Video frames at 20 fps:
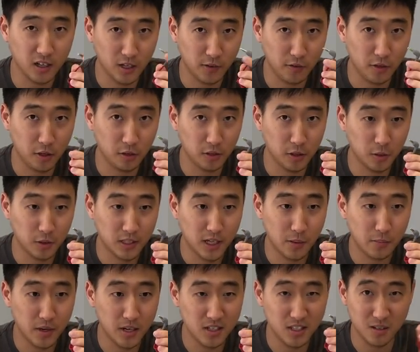If you don't know what that
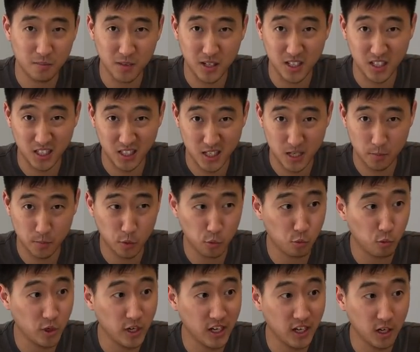means, it means tip,
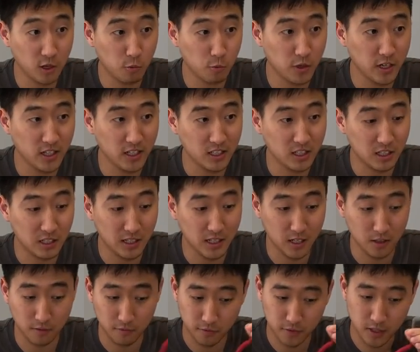ring, ring,
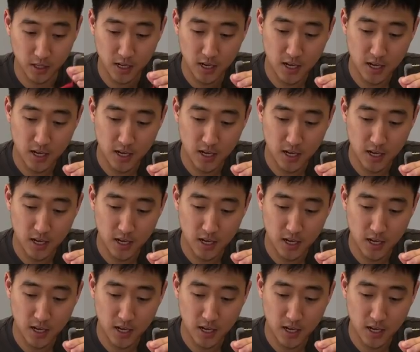sleeve.